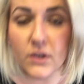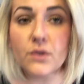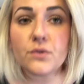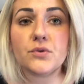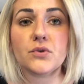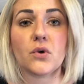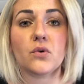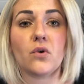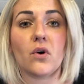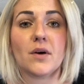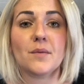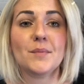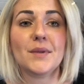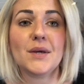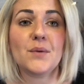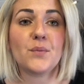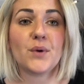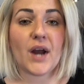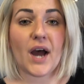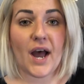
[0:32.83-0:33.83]
So normally
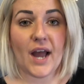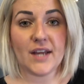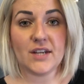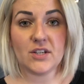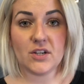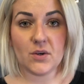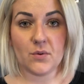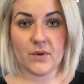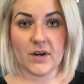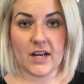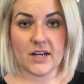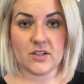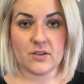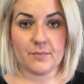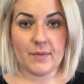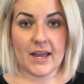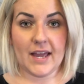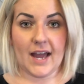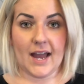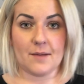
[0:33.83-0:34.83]
what I do when I do
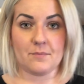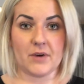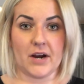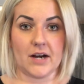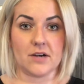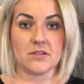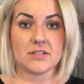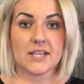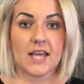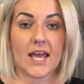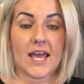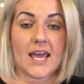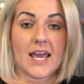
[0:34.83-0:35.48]
my eyebrows,